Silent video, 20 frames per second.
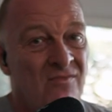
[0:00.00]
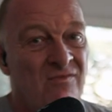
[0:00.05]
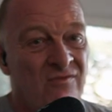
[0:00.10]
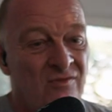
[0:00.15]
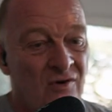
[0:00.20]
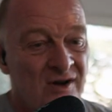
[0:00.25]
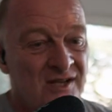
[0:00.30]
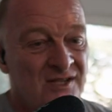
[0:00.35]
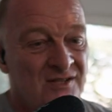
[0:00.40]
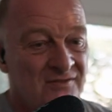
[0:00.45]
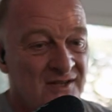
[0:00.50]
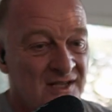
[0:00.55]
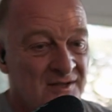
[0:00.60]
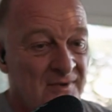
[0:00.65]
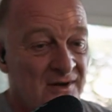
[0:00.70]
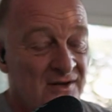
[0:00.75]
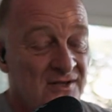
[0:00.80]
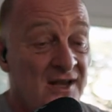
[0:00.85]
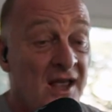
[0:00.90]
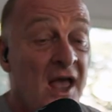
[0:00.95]
Voice of
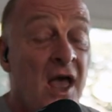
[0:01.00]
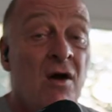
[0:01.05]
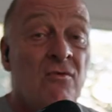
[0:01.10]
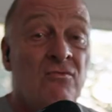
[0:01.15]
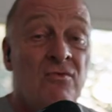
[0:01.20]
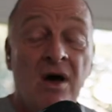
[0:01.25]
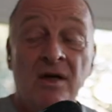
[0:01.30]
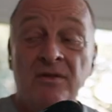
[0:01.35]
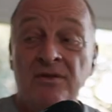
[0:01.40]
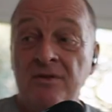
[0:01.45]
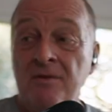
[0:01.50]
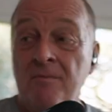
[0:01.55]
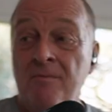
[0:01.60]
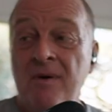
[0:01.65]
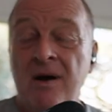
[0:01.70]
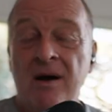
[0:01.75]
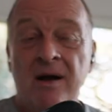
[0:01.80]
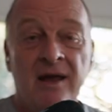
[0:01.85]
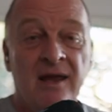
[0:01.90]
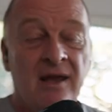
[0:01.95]
experience here. Rather
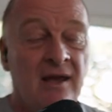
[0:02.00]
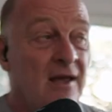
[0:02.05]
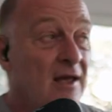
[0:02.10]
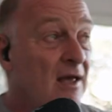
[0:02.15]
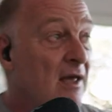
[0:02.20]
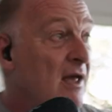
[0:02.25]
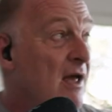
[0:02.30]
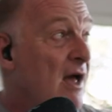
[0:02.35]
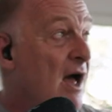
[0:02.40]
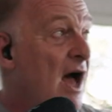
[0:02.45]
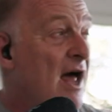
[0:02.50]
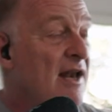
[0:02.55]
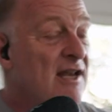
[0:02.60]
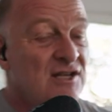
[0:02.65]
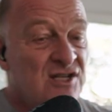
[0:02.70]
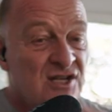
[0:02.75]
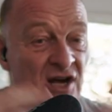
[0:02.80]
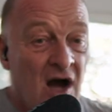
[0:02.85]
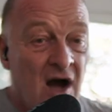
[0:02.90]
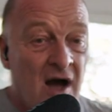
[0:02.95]
than buying
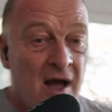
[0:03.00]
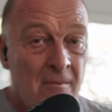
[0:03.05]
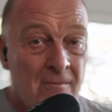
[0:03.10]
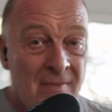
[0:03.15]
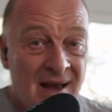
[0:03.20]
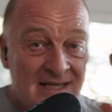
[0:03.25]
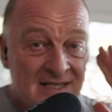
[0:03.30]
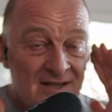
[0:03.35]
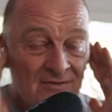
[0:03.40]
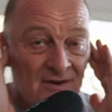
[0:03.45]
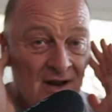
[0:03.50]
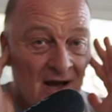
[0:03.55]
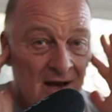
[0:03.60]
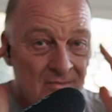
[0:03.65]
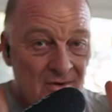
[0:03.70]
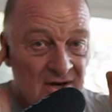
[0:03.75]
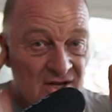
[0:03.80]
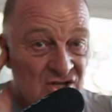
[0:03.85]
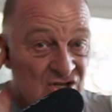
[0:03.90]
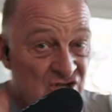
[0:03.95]
an entire massive
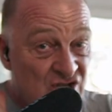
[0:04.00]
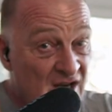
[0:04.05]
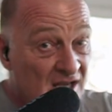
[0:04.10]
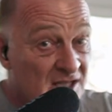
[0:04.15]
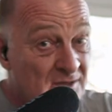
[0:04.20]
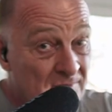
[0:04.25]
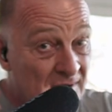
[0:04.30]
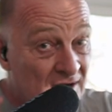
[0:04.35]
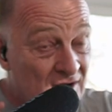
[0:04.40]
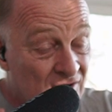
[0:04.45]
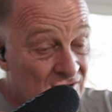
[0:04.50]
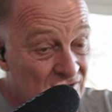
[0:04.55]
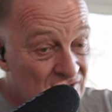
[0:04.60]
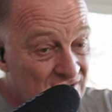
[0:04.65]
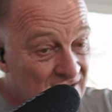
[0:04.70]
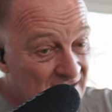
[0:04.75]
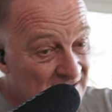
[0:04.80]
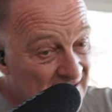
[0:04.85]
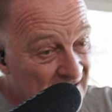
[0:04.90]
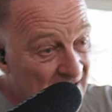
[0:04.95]
library just
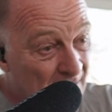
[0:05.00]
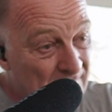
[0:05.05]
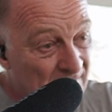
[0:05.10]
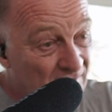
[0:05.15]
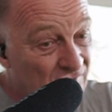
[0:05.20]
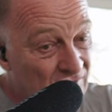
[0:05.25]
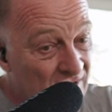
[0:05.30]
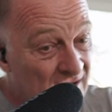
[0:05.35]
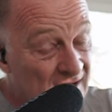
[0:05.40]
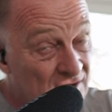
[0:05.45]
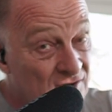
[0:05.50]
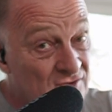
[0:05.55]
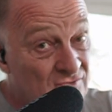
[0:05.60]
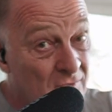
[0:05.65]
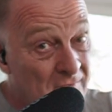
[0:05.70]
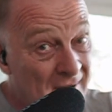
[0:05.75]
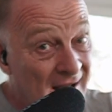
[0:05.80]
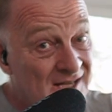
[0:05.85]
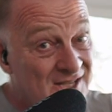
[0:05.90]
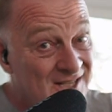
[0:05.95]
because there's a couple of really
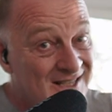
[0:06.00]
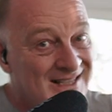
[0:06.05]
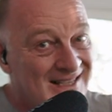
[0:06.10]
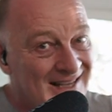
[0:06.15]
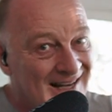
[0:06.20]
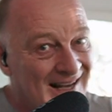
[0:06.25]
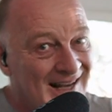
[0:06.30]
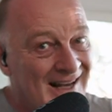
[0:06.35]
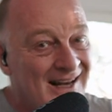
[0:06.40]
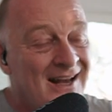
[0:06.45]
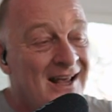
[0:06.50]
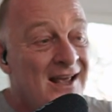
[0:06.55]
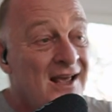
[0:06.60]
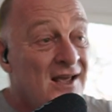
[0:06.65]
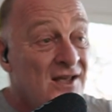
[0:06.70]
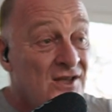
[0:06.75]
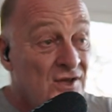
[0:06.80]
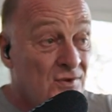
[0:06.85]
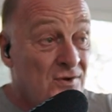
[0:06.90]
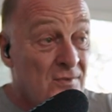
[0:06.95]
useful patches in it,
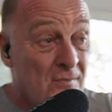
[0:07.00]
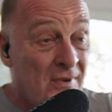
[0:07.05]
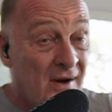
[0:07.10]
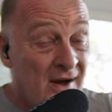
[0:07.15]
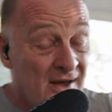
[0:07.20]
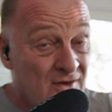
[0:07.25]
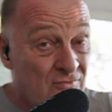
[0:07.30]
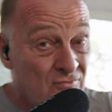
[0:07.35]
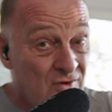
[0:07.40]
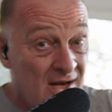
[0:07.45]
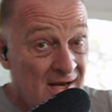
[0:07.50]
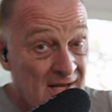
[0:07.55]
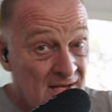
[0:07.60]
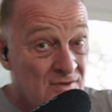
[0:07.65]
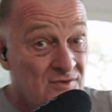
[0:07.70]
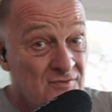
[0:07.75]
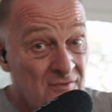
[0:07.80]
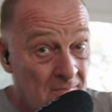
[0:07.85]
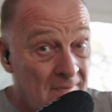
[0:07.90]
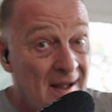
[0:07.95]
you can buy the
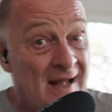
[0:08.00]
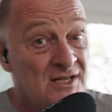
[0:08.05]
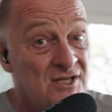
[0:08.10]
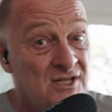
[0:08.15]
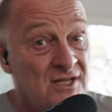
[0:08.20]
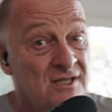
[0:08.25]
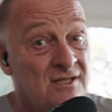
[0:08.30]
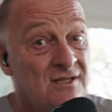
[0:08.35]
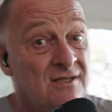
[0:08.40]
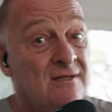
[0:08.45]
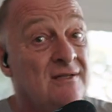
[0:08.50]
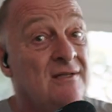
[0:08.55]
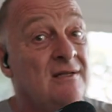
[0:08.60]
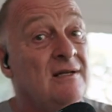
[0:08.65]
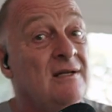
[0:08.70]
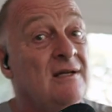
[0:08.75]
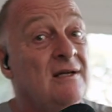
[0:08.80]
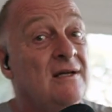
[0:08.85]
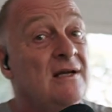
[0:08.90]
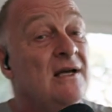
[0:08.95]
really useful patches.
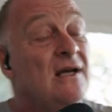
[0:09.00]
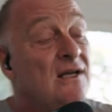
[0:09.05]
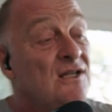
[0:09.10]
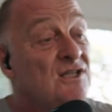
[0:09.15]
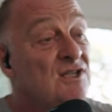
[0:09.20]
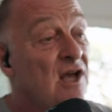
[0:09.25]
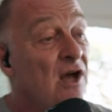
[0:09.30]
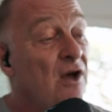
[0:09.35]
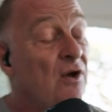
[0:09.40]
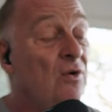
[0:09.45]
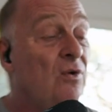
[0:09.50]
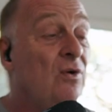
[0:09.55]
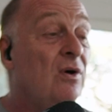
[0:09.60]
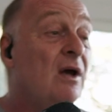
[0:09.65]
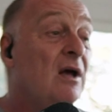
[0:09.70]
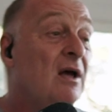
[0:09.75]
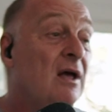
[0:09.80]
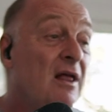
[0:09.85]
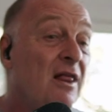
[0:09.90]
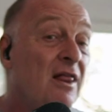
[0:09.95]

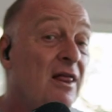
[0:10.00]
So...